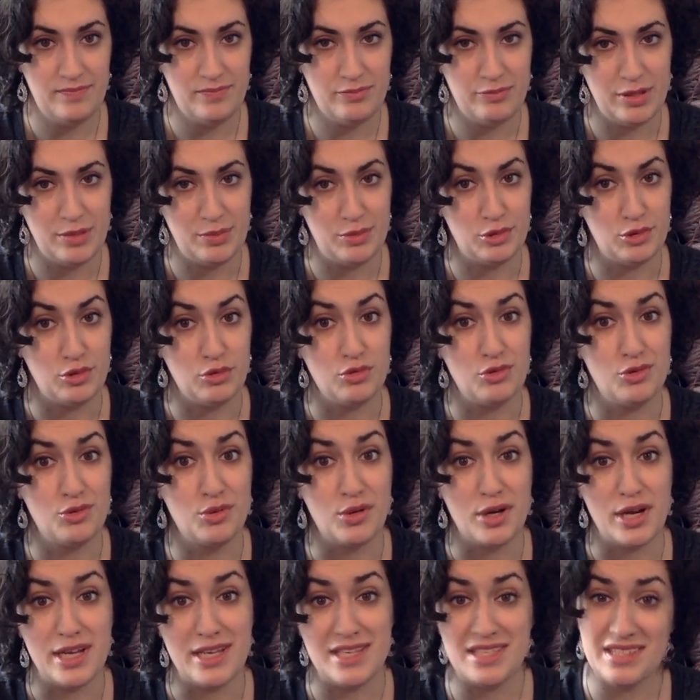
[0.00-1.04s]
People go
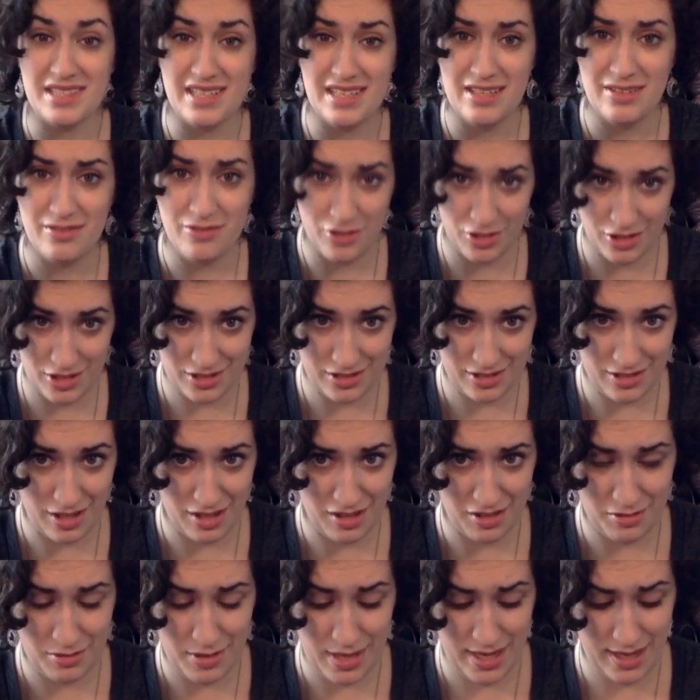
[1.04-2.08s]
crazy for this
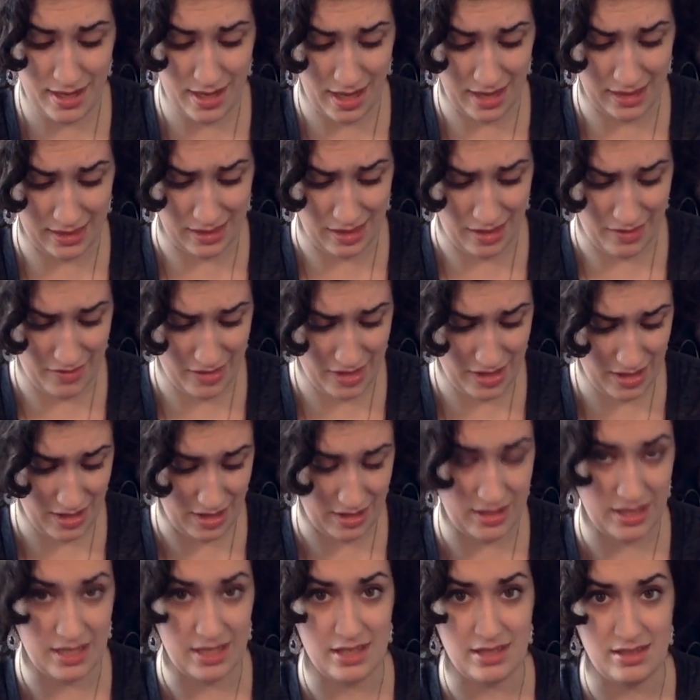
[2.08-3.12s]
colorway. I love it. I
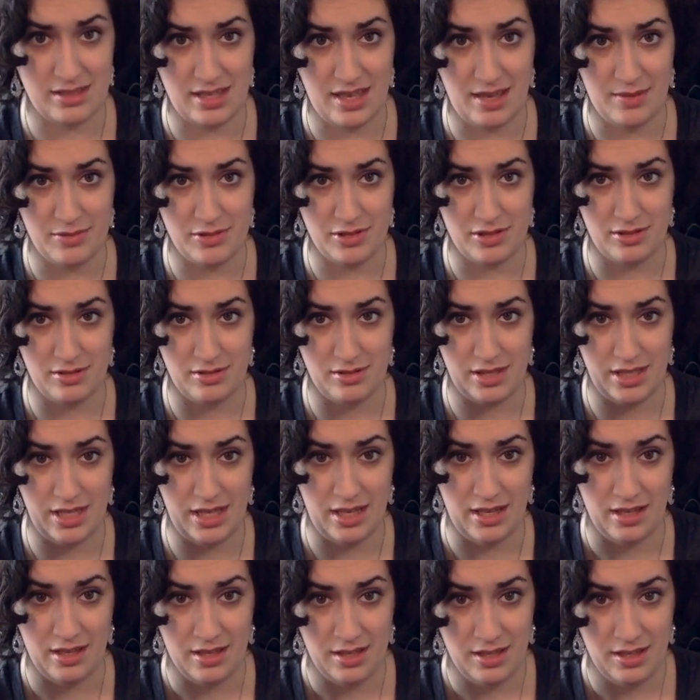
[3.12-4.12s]
think it's absolutely,